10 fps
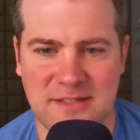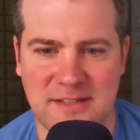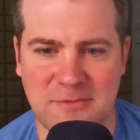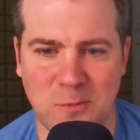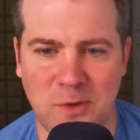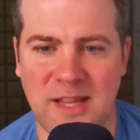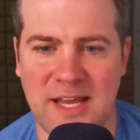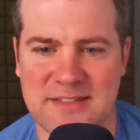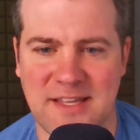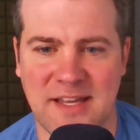to
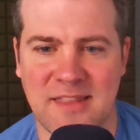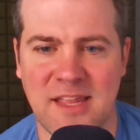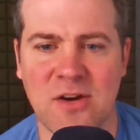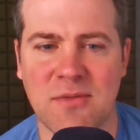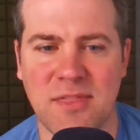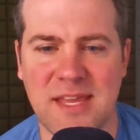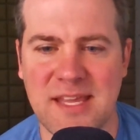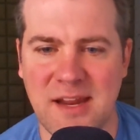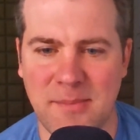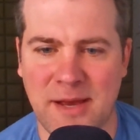realize that they're
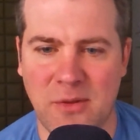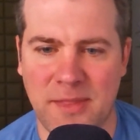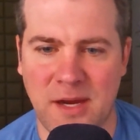thinking about